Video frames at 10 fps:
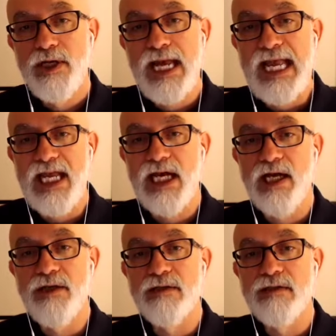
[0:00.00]

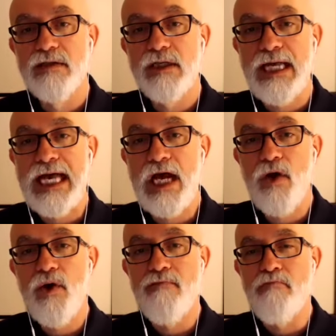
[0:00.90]
and
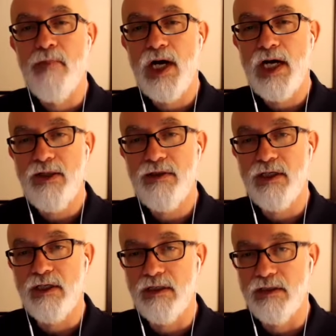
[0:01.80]
how am I
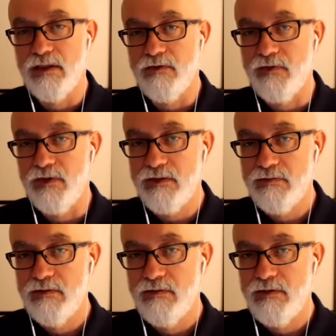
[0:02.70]
thinking different?
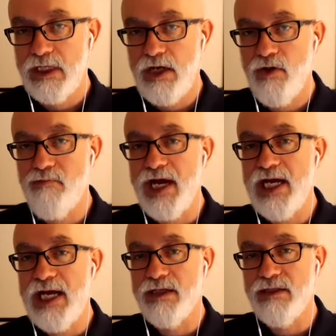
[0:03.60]
How am I
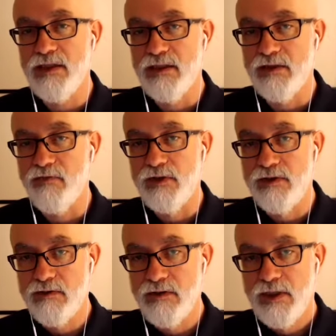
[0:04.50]
acting different?
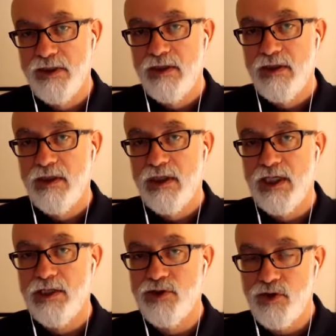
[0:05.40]

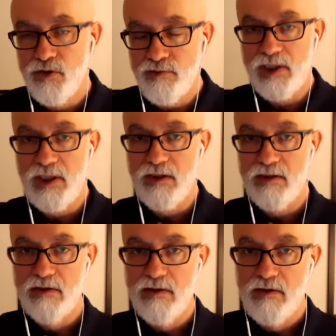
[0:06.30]
Assuming
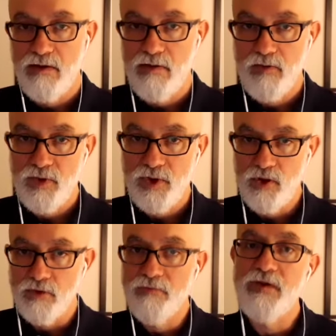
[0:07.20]

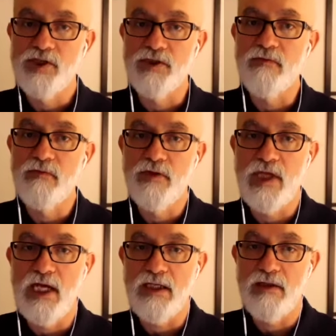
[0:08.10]
your vision for
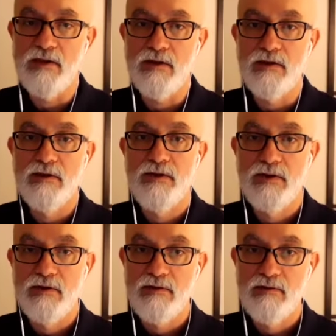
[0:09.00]
that year
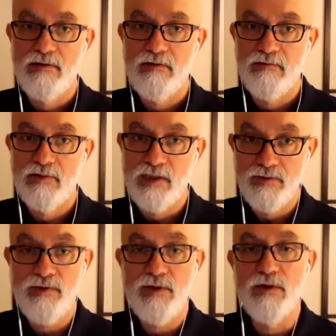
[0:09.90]
comes
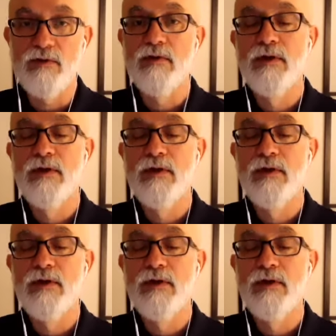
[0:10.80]
through